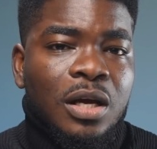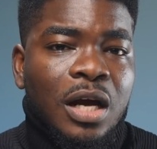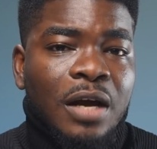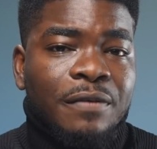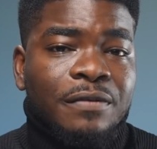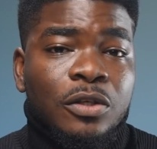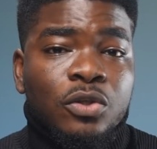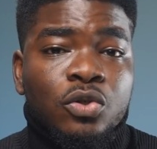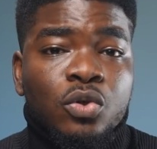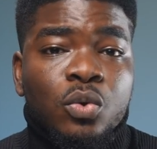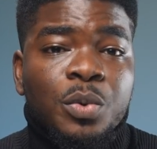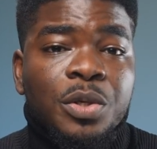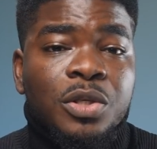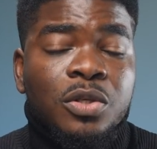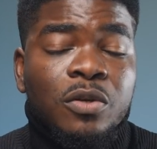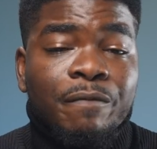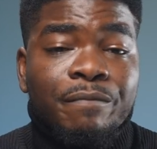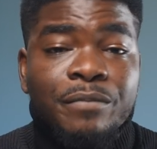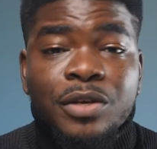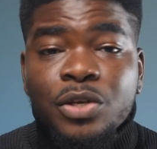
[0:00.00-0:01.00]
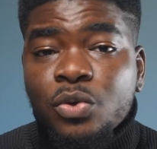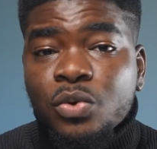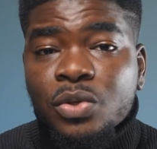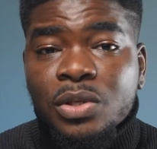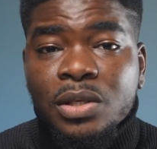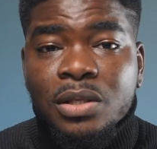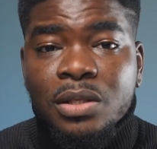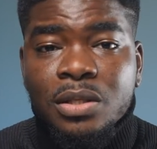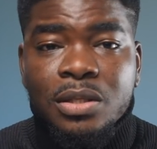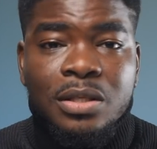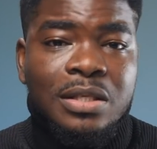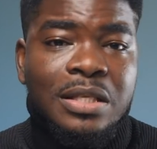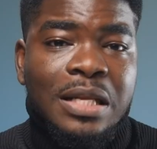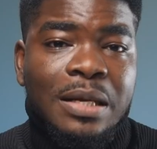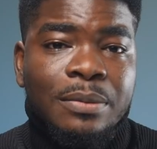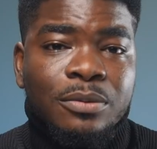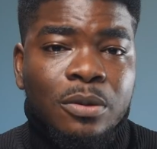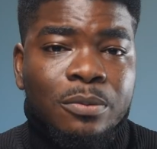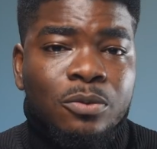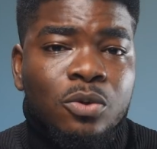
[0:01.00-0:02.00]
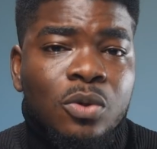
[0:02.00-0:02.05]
after 2 weeks of me using this laptop.